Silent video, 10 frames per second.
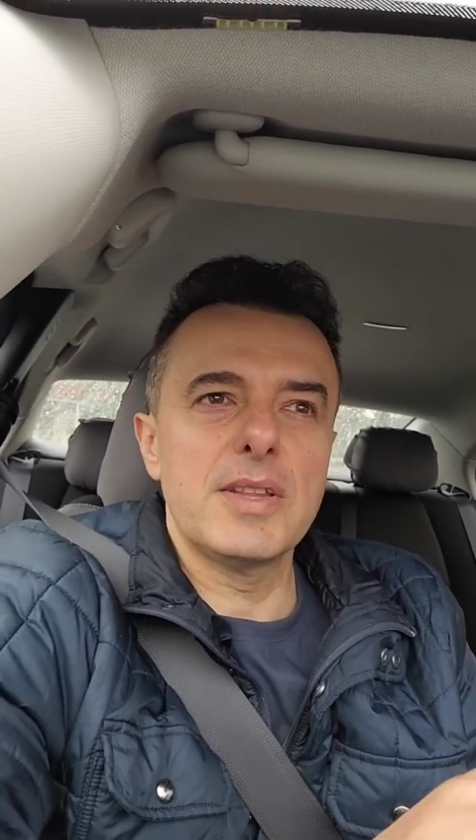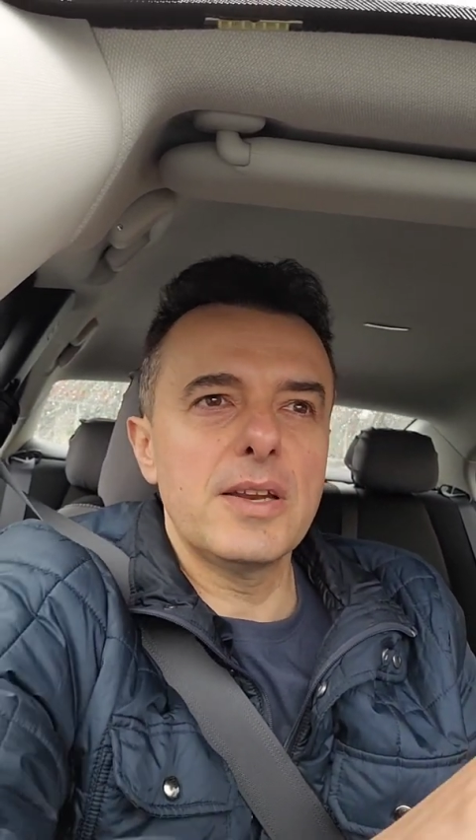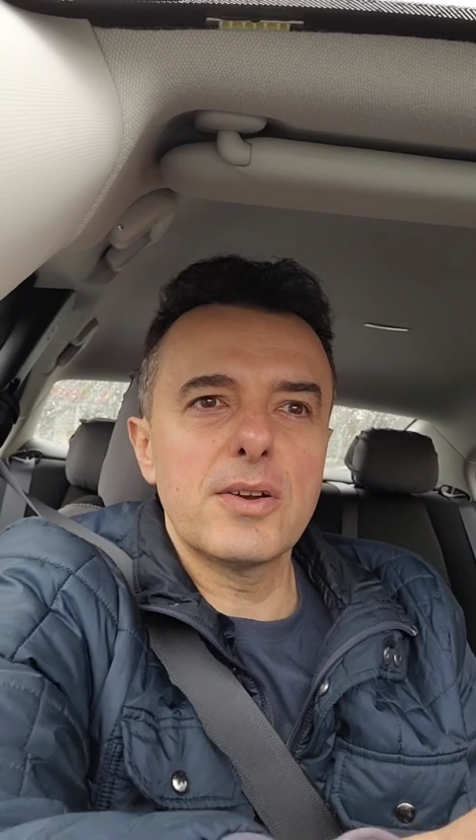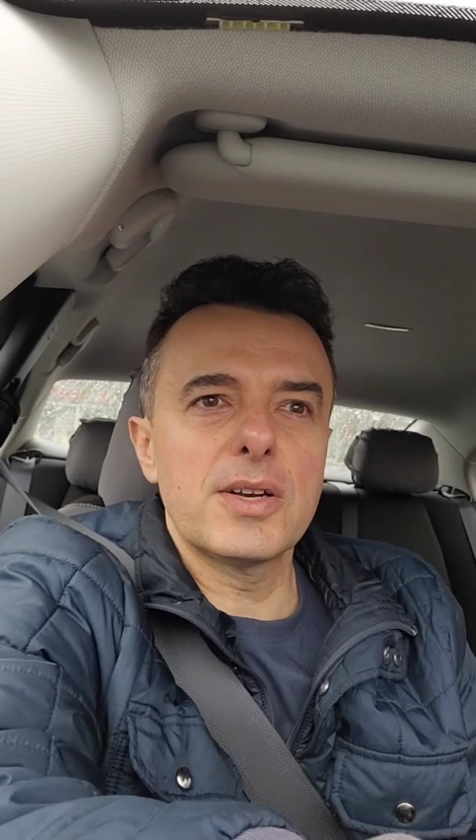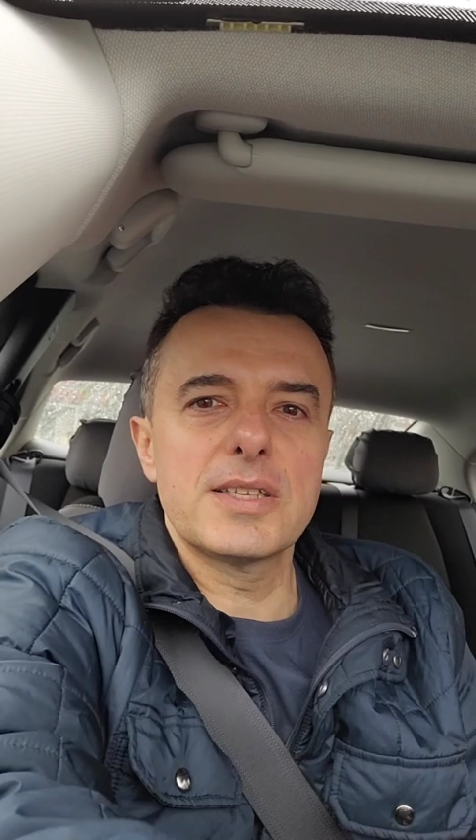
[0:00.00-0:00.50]
They're
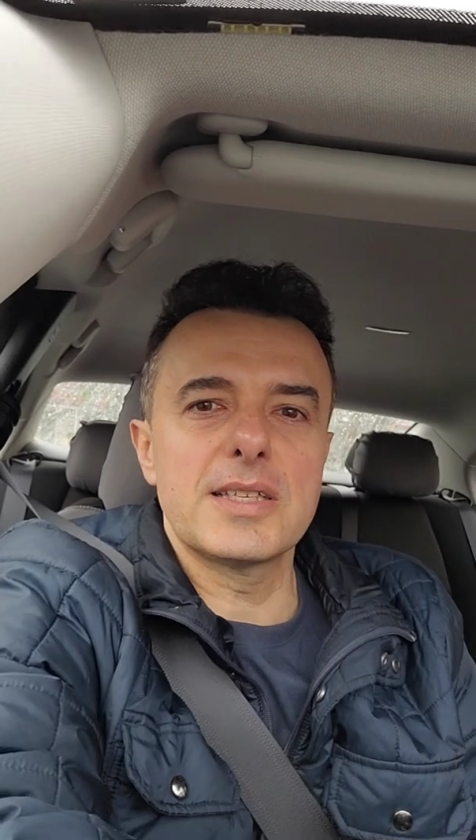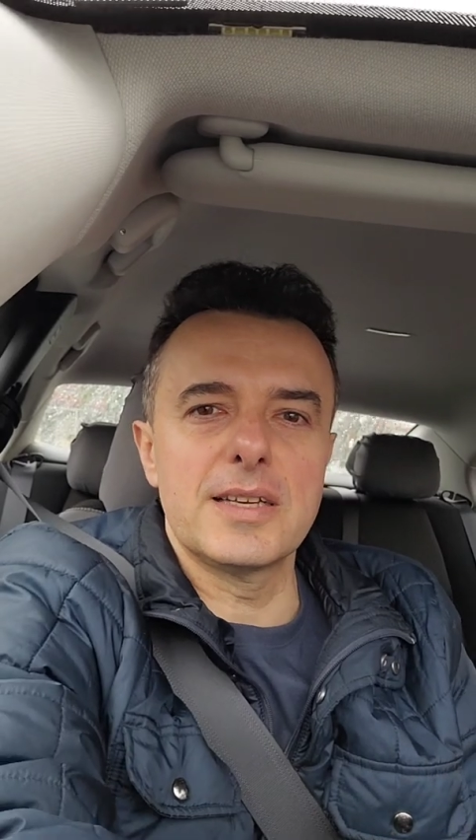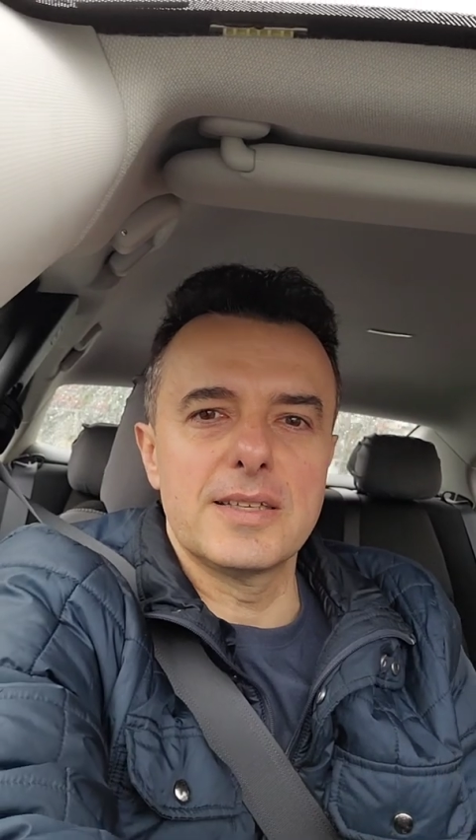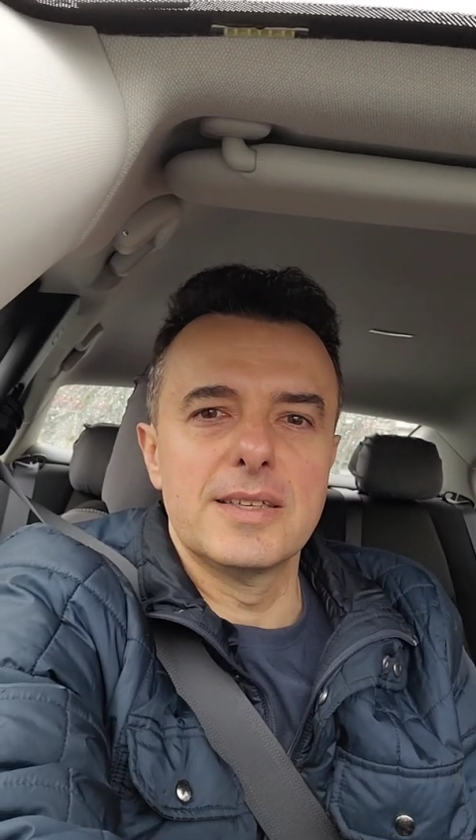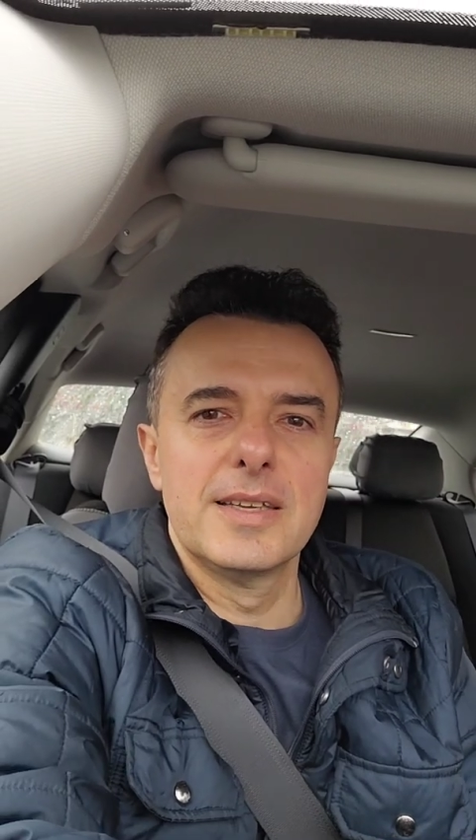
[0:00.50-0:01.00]
not going to sell
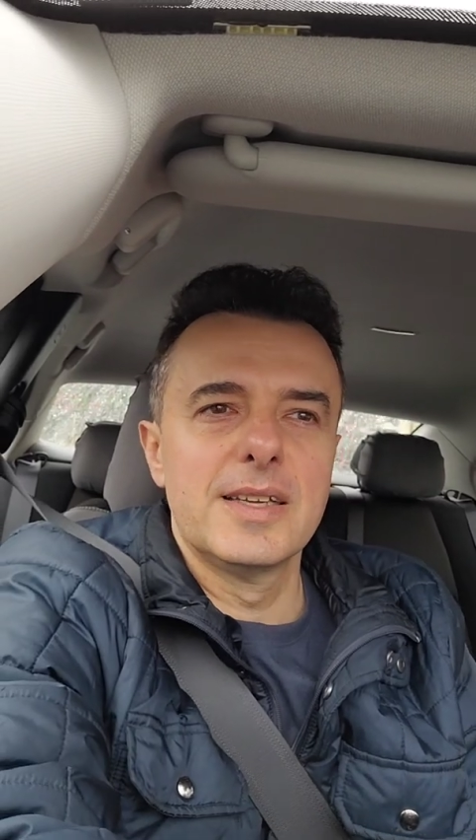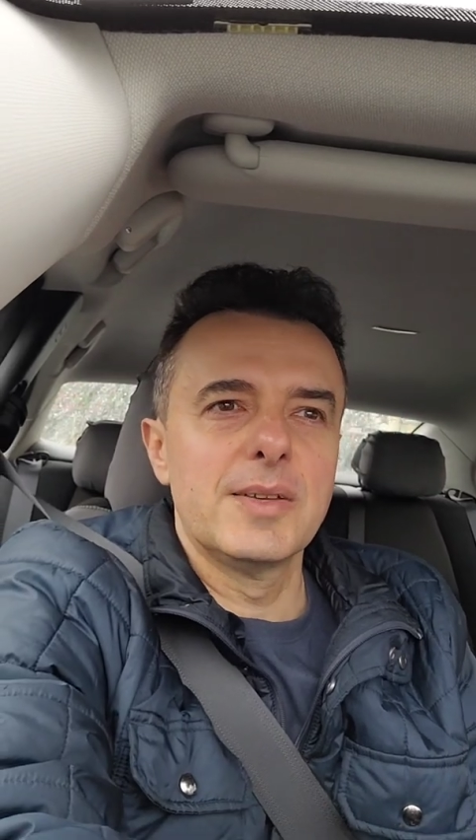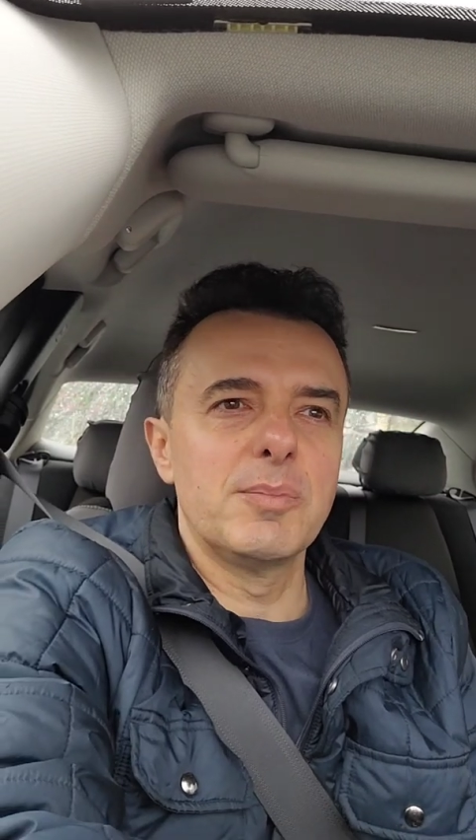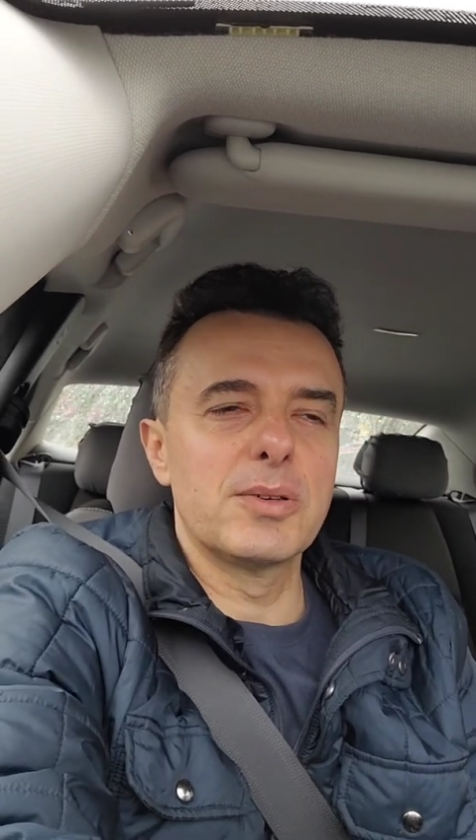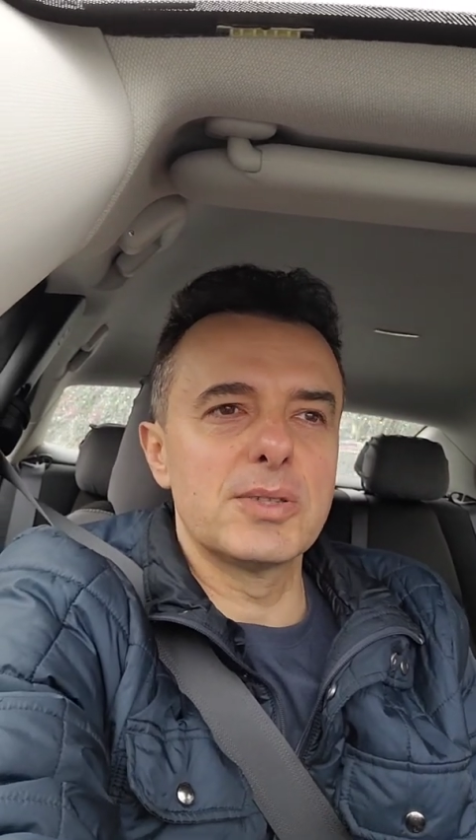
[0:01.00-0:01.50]
it,
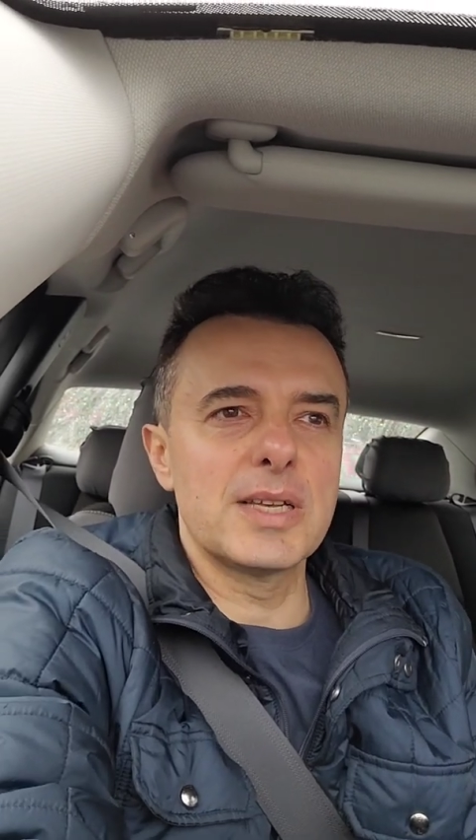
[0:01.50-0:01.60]
because